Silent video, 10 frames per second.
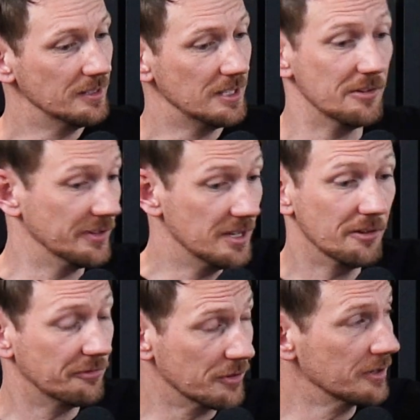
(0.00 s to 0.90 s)
even
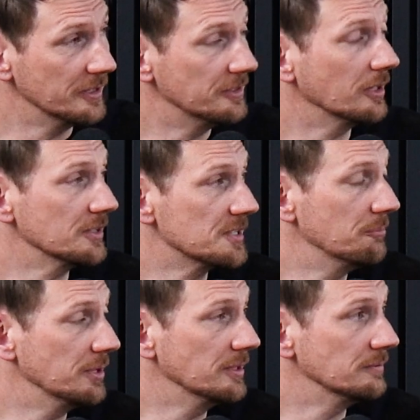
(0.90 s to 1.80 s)
if Verna and Douglas
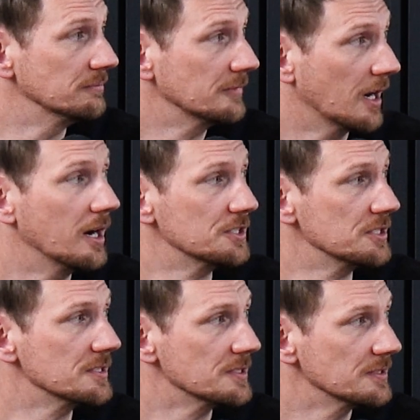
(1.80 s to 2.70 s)
had been
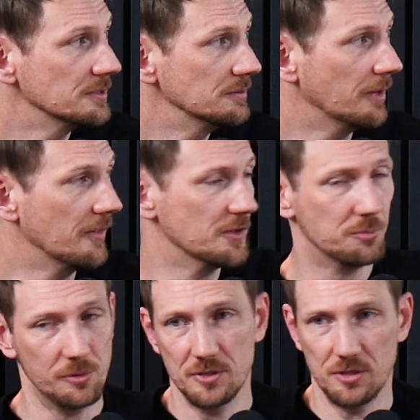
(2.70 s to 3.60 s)
conscious by this
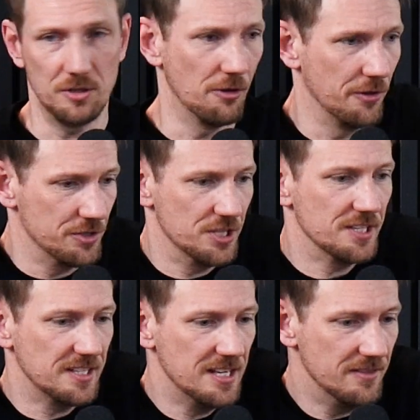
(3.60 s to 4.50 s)
point. So, they're
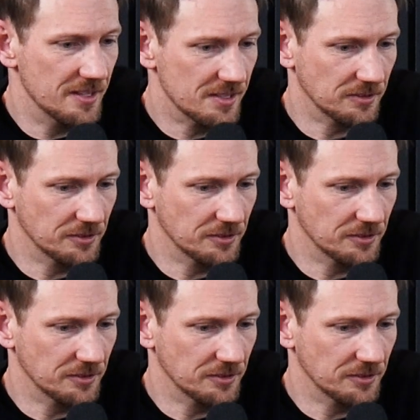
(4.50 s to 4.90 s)
just in this